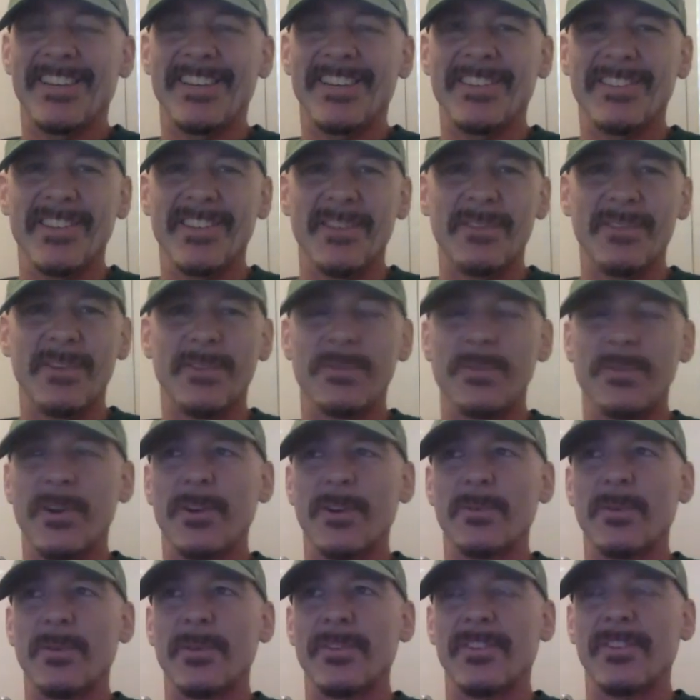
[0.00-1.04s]
Sebi's
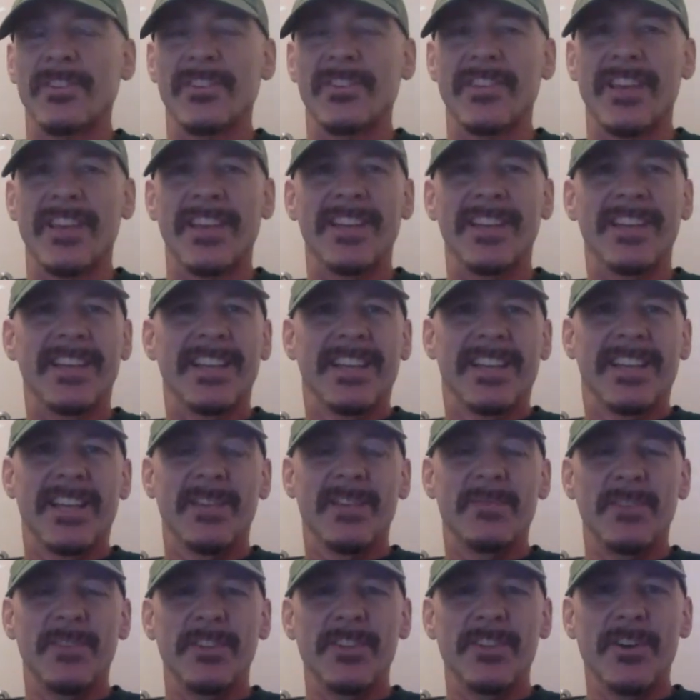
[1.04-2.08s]
word was is that
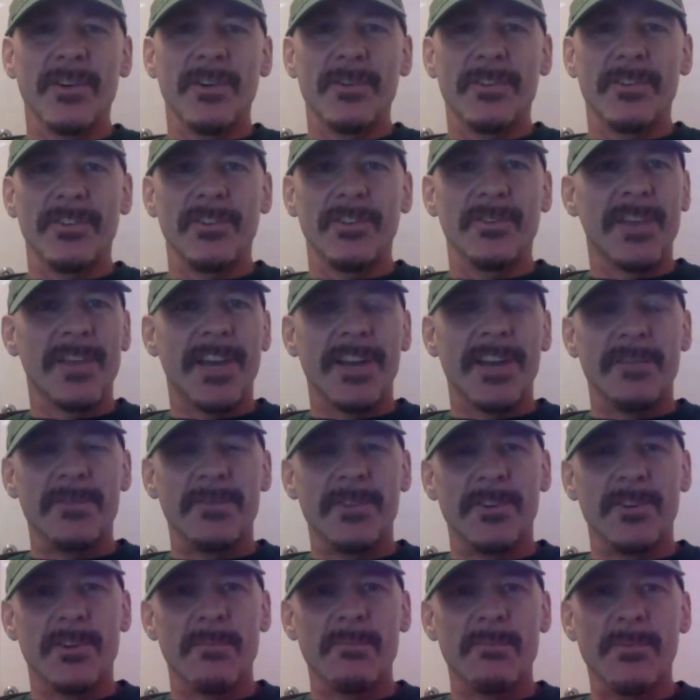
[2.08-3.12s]
if you don't do that,
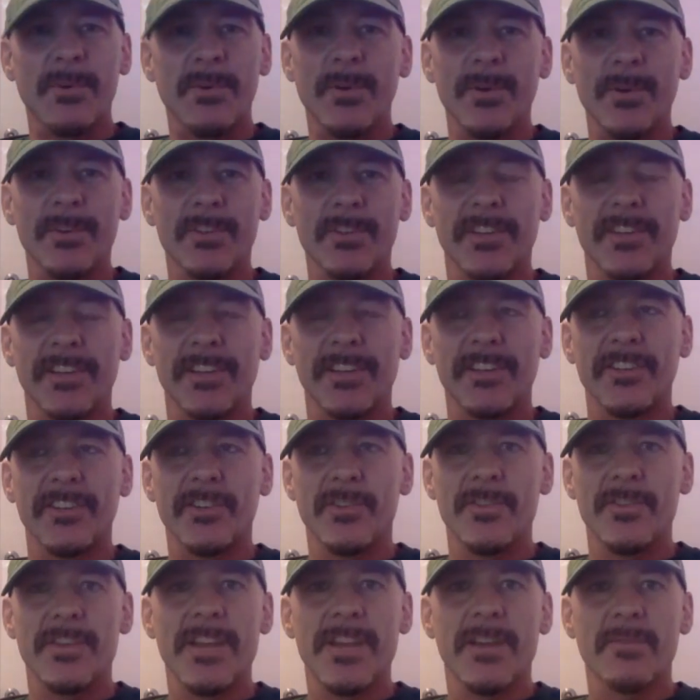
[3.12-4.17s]
if you don't push it,
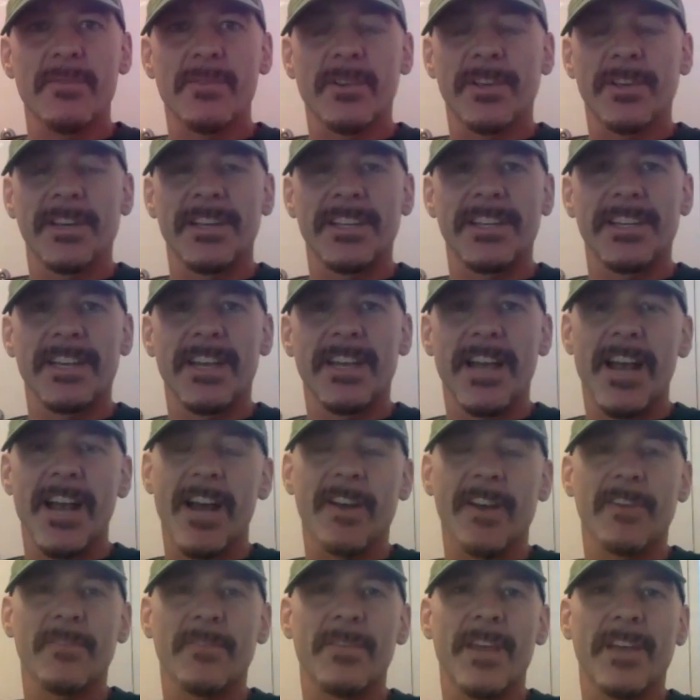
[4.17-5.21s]
you're never going to get
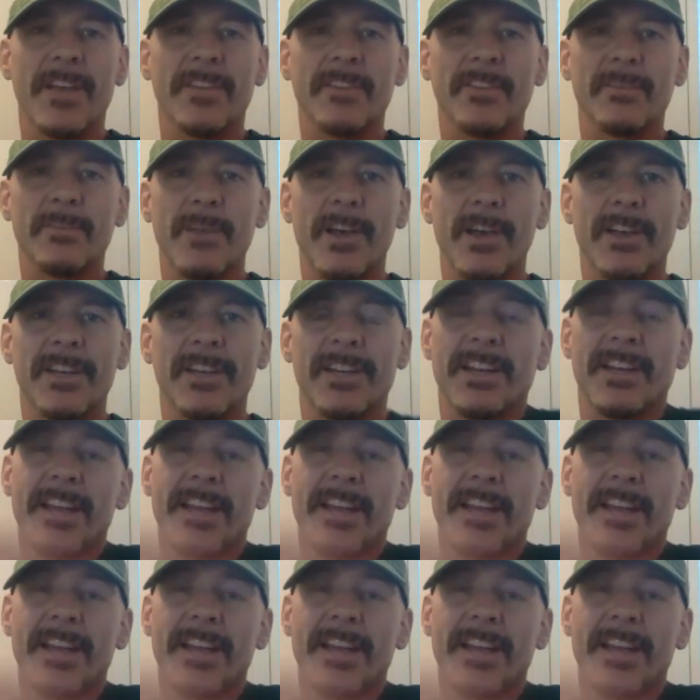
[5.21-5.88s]
out of that spot.